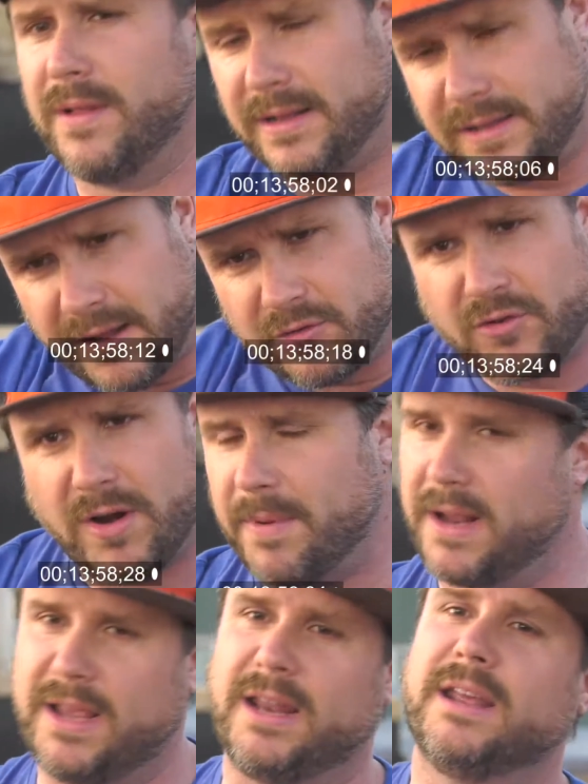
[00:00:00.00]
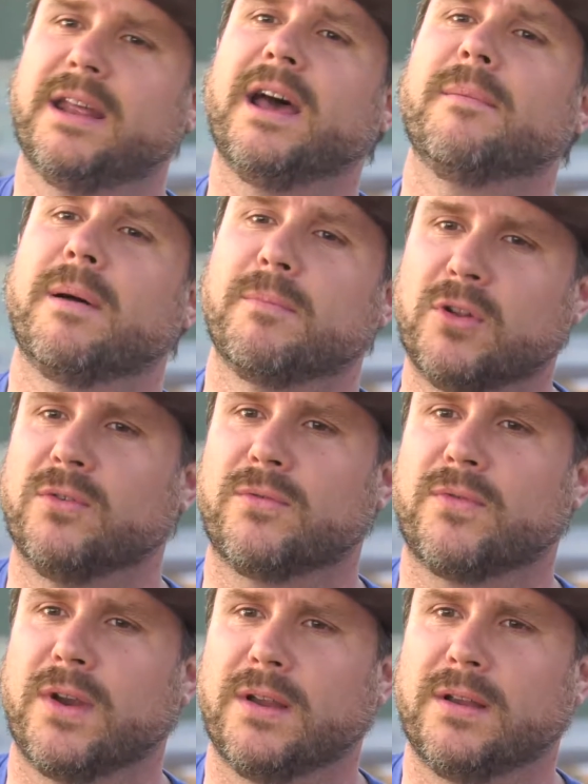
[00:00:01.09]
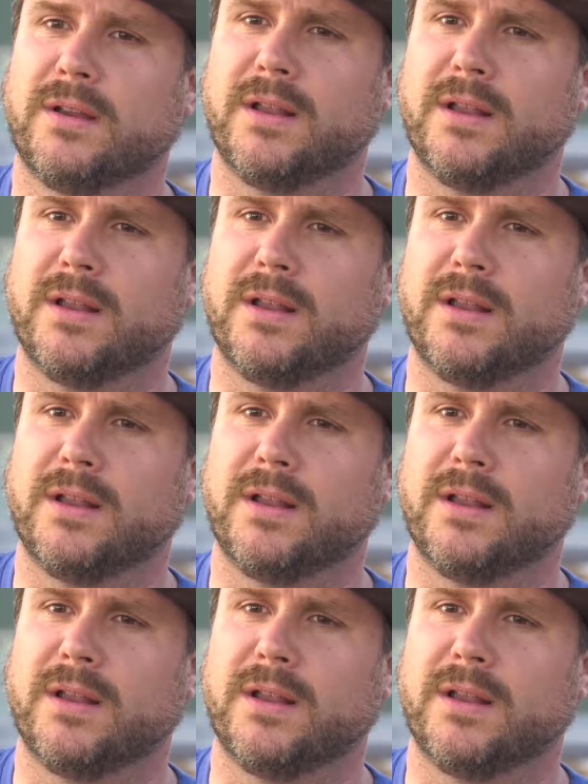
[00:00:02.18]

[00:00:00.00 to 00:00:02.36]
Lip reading: that sounds great, but I can't eat it. I'm gluten free.